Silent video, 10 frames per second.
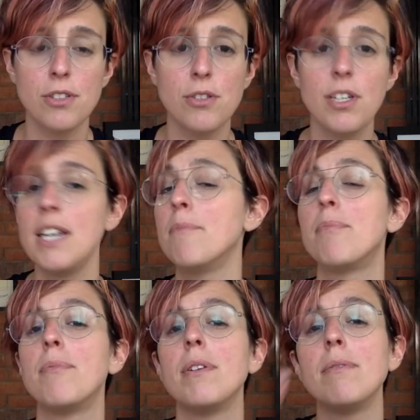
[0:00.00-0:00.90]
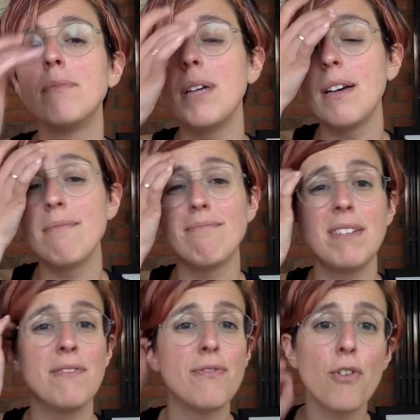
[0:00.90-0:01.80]
to keep
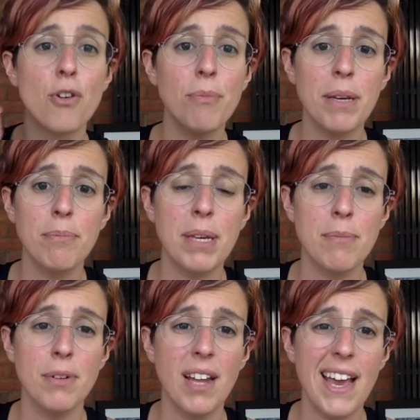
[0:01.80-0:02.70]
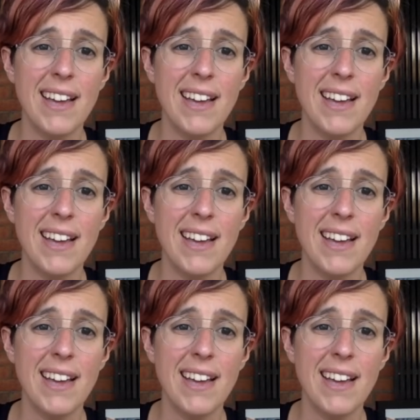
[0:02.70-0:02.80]
informing people,